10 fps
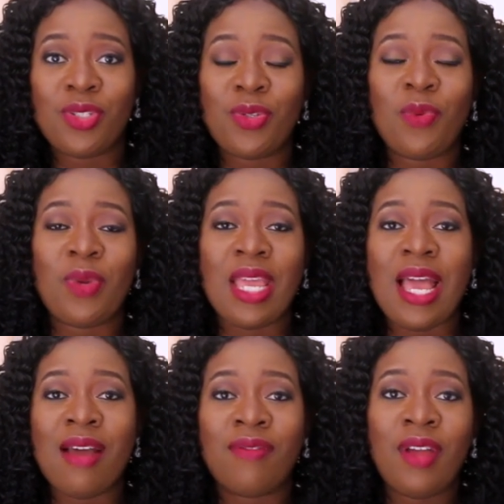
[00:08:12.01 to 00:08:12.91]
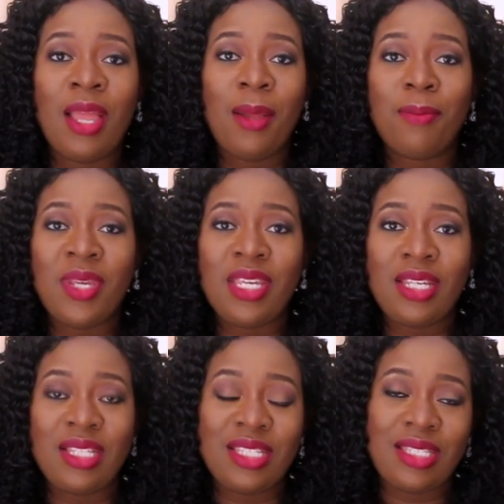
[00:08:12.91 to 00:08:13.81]
So we have
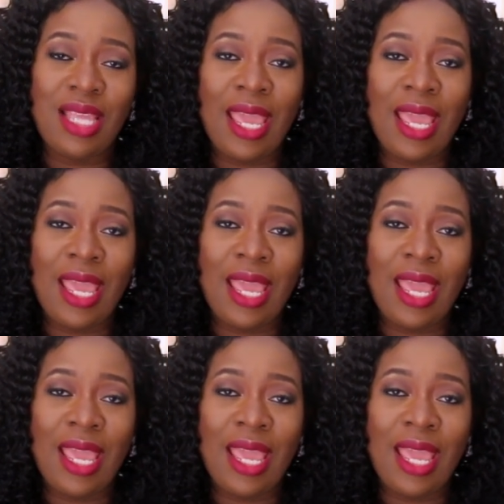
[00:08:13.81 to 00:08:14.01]
beans,